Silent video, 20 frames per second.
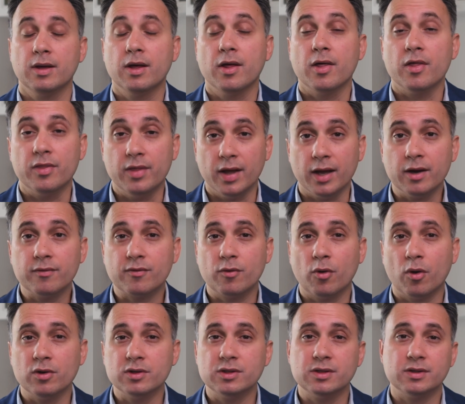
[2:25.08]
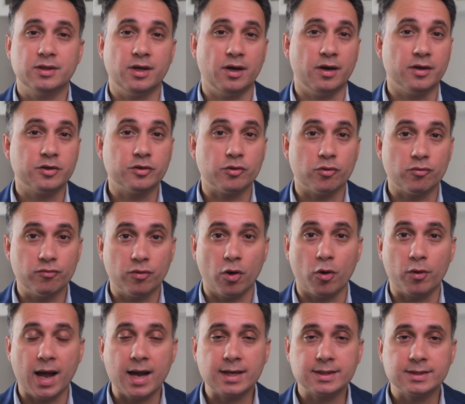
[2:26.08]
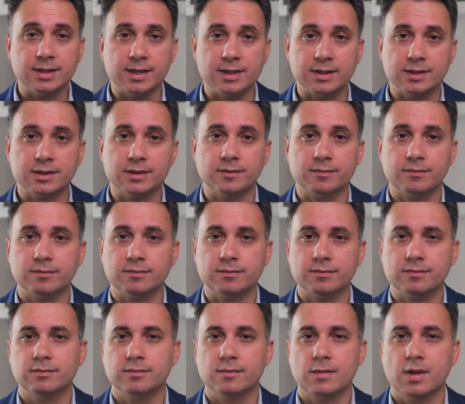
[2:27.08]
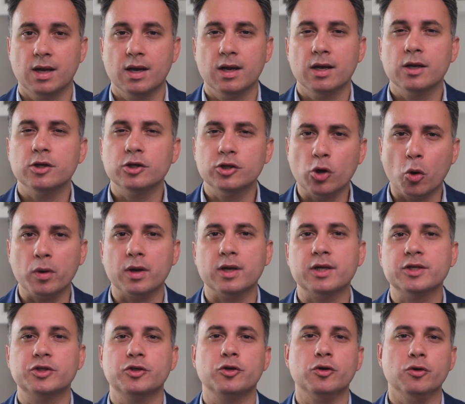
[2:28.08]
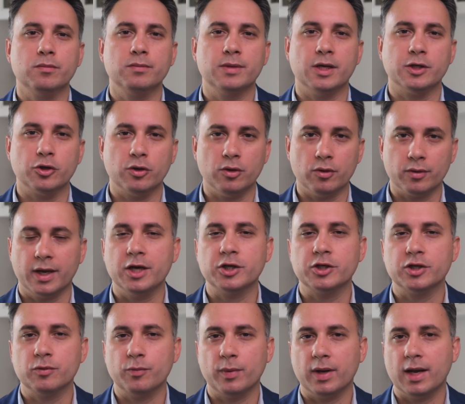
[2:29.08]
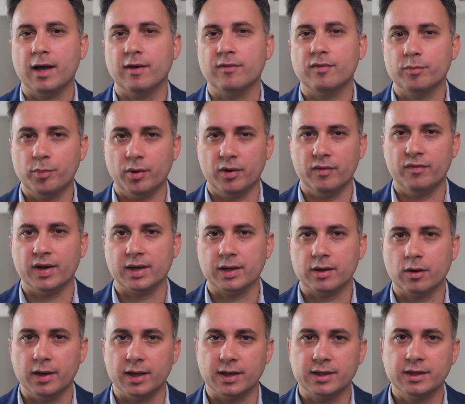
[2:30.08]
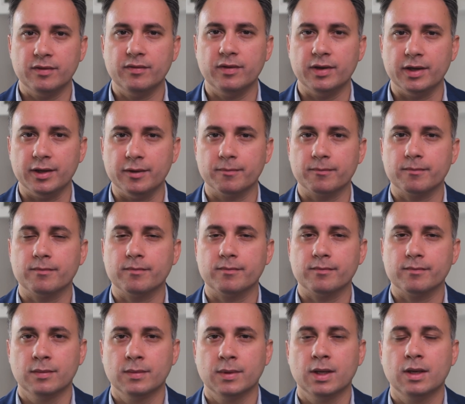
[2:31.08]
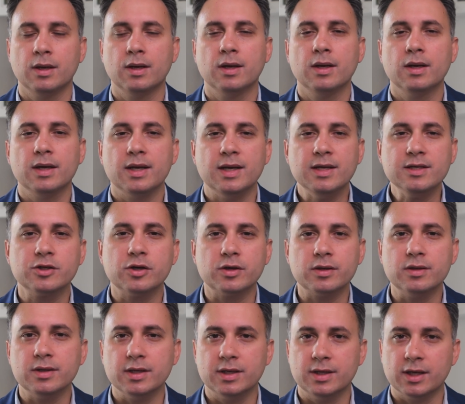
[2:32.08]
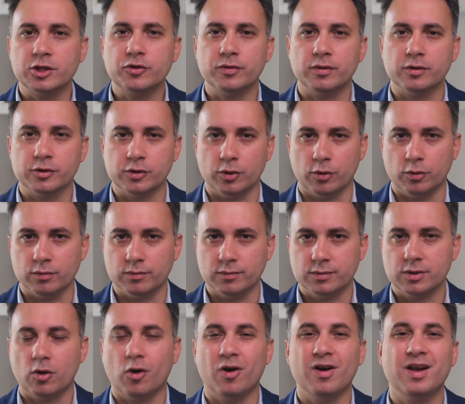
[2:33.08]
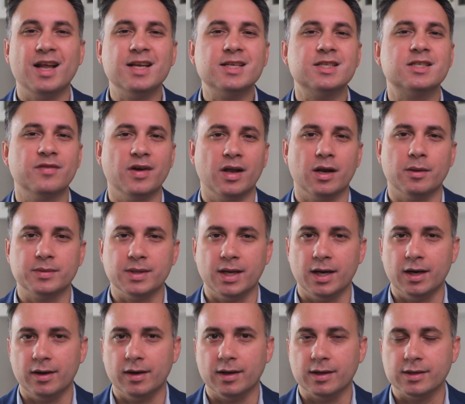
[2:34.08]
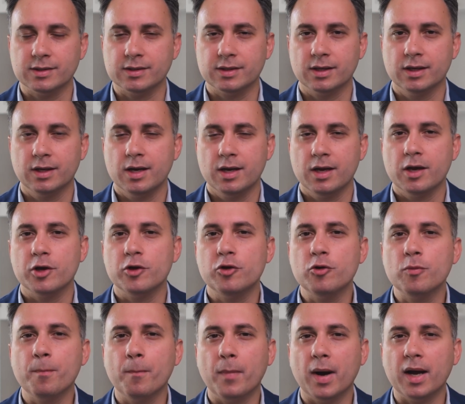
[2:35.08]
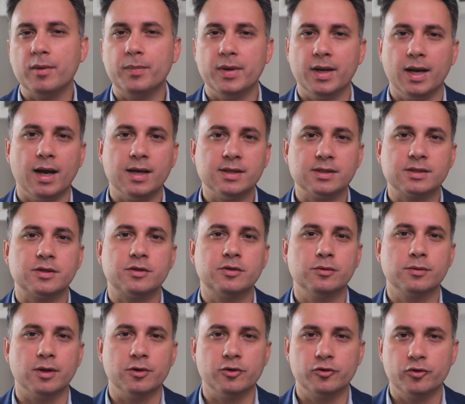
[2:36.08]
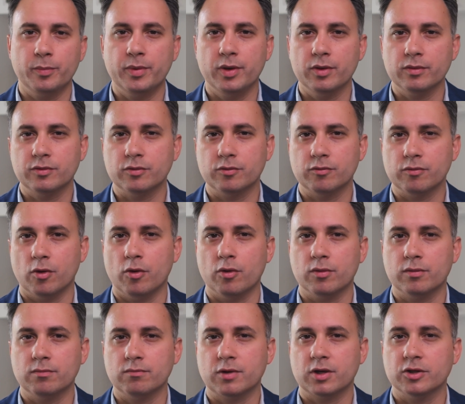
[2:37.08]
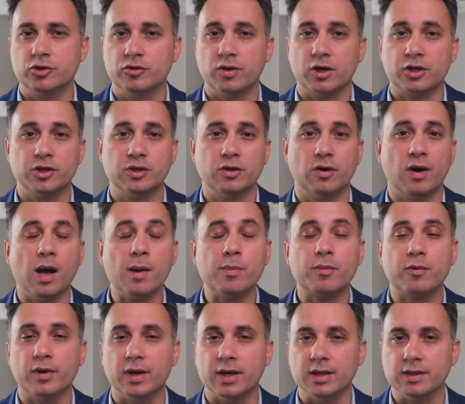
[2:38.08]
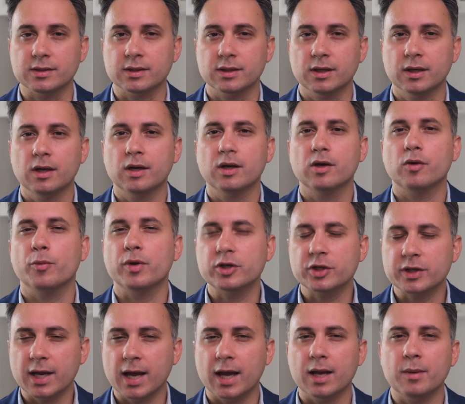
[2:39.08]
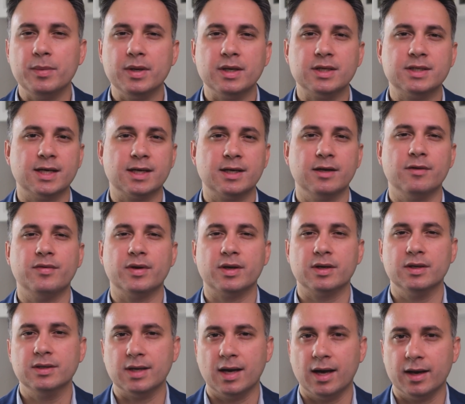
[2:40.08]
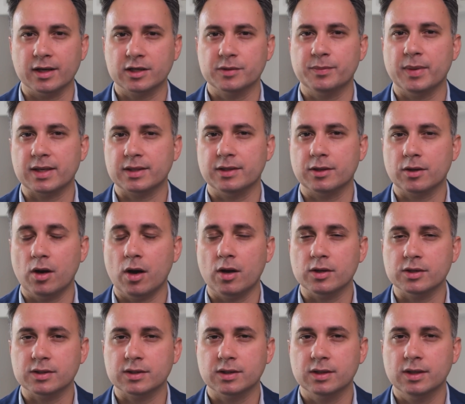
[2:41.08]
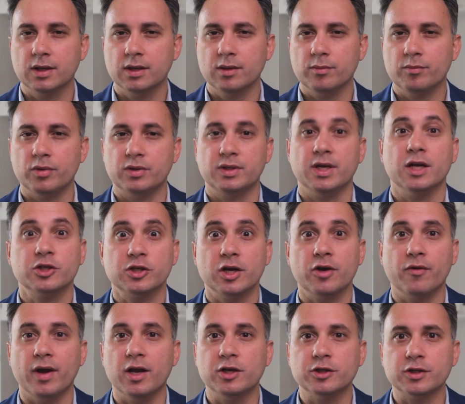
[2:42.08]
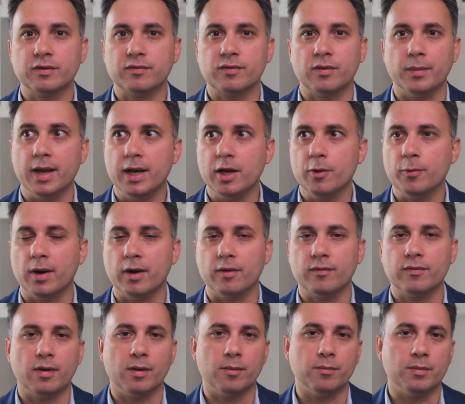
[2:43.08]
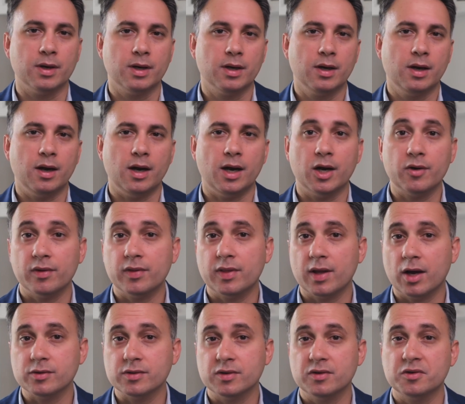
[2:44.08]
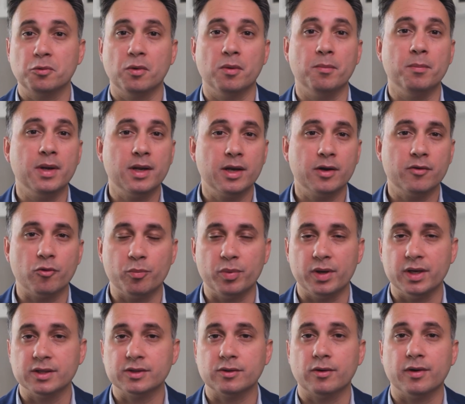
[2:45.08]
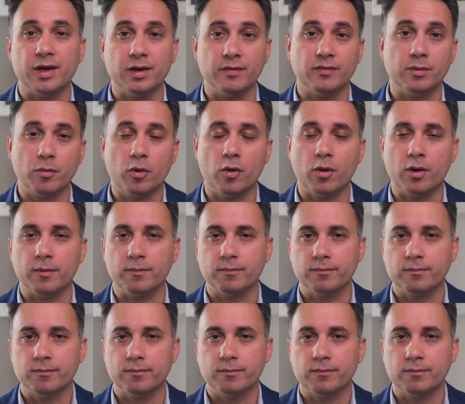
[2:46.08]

Then, of course, there is road access. Don't assume that your location will have perfect connectivity. In certain industrial zones or less developed areas, you might be asked to contribute to road construction or upgrades, which can be a significant unexpected cost, potentially ranging from anywhere from 100,000 to 1 million rupees or even more.